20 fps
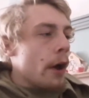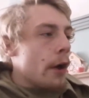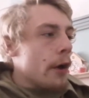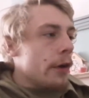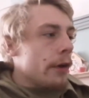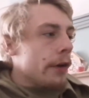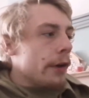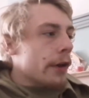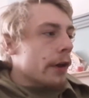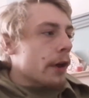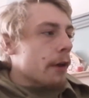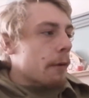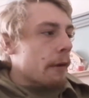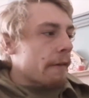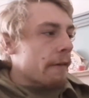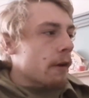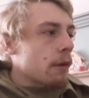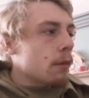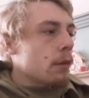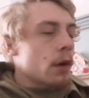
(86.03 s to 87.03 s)
and I
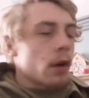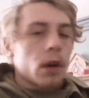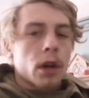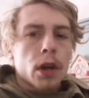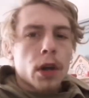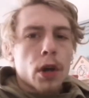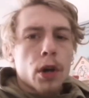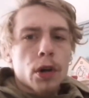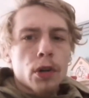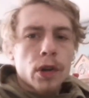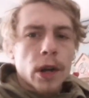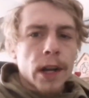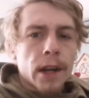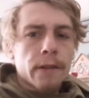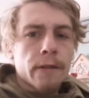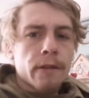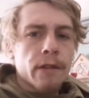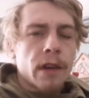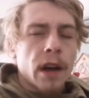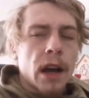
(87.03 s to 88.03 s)
think we're going to go try
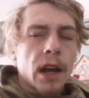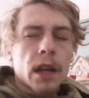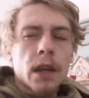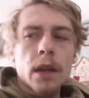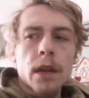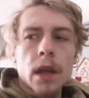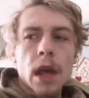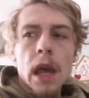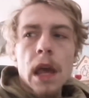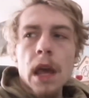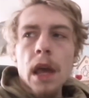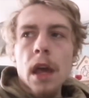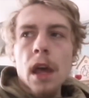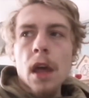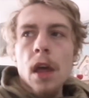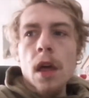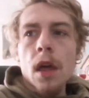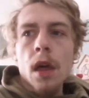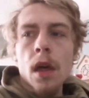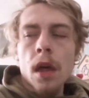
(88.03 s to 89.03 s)
and find
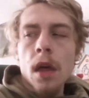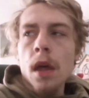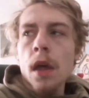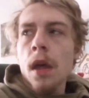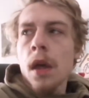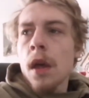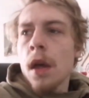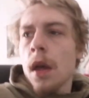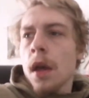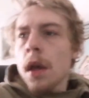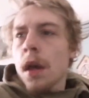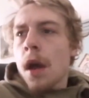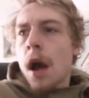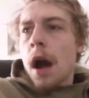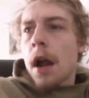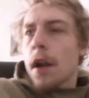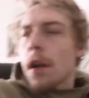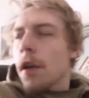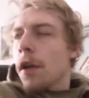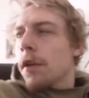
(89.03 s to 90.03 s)
a,
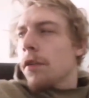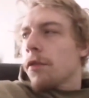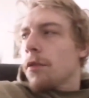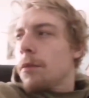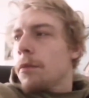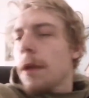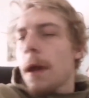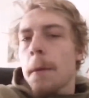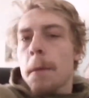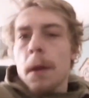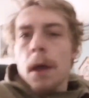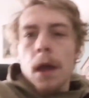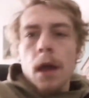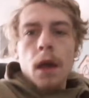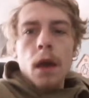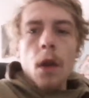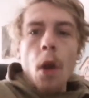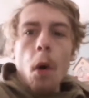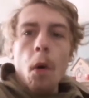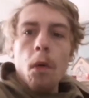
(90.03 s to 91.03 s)
I don't know, some maybe
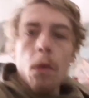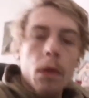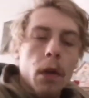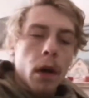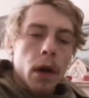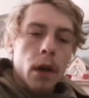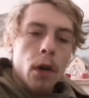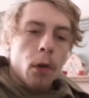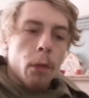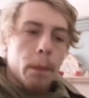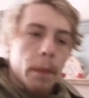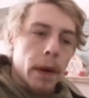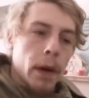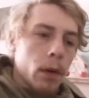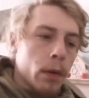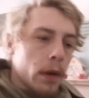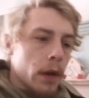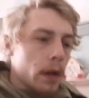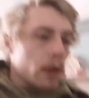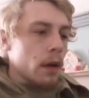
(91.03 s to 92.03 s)
an old
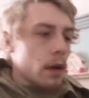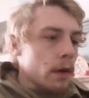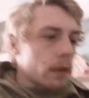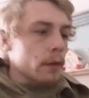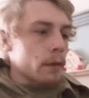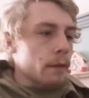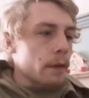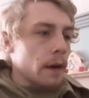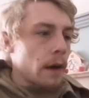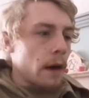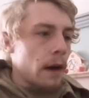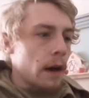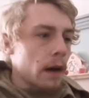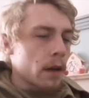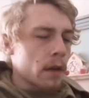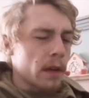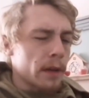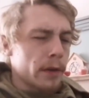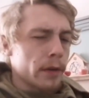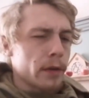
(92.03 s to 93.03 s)
building or something like
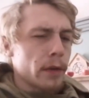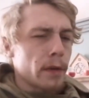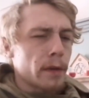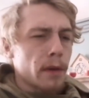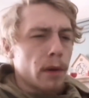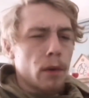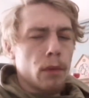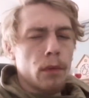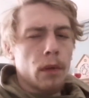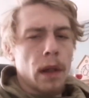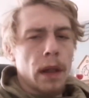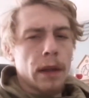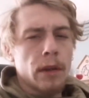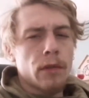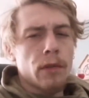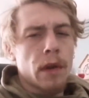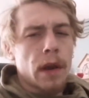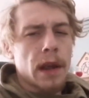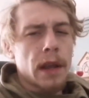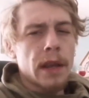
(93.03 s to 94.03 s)
that. Because I know there's an old like
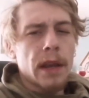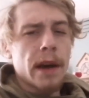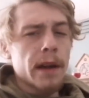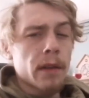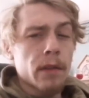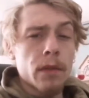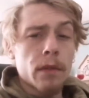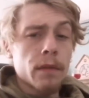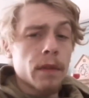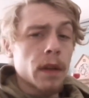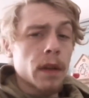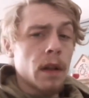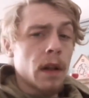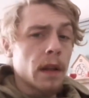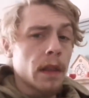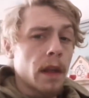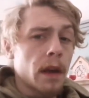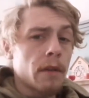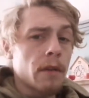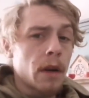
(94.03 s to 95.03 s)
train yard or something
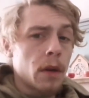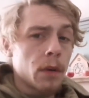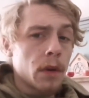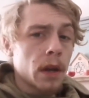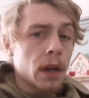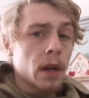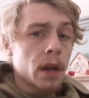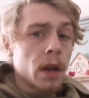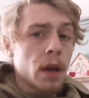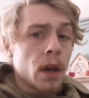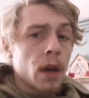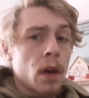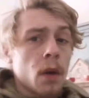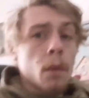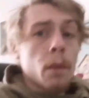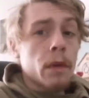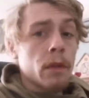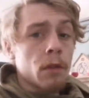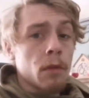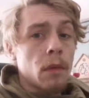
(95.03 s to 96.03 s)
like that around here,
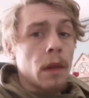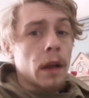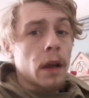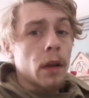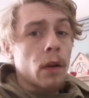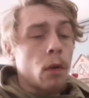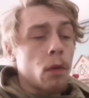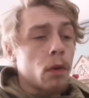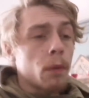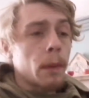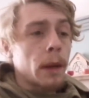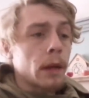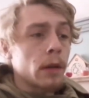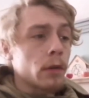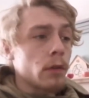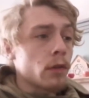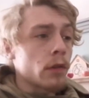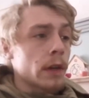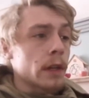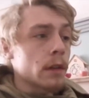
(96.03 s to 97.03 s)
with some like an old
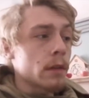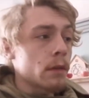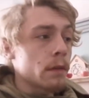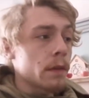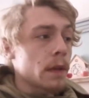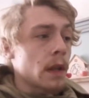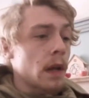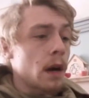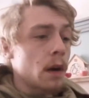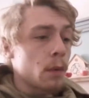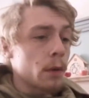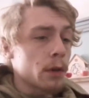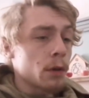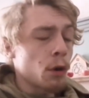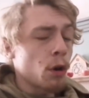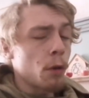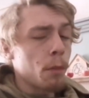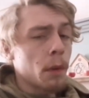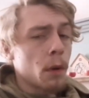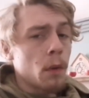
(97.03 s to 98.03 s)
abandoned train, something like that, which
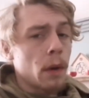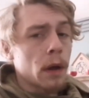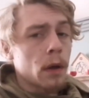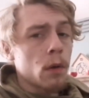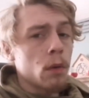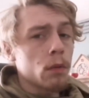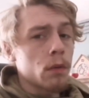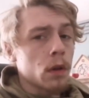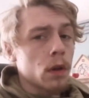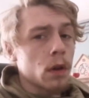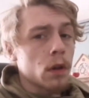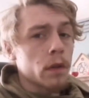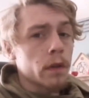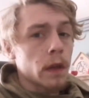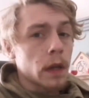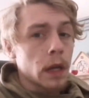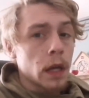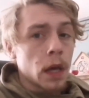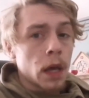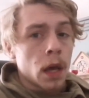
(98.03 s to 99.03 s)
could be quite cool to go
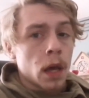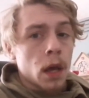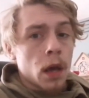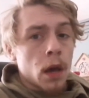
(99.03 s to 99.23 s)
see.